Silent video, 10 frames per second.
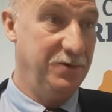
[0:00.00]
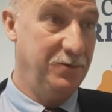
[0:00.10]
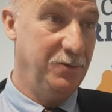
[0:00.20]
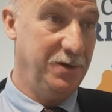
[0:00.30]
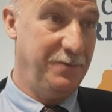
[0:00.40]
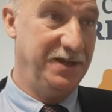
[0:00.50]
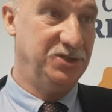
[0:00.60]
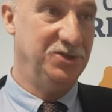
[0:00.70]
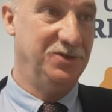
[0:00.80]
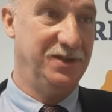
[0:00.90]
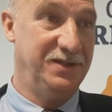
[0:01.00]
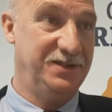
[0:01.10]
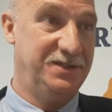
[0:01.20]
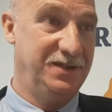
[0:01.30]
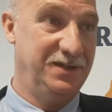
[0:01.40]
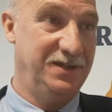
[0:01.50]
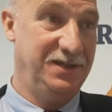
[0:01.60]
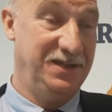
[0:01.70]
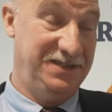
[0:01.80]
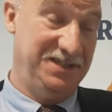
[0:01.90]
but we want to make sure that
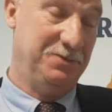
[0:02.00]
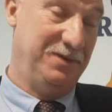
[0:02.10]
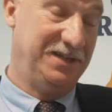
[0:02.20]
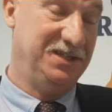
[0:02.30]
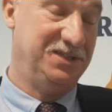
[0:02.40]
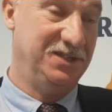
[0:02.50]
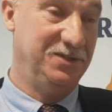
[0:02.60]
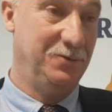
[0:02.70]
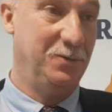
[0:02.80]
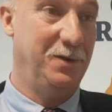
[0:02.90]
it is a big decision.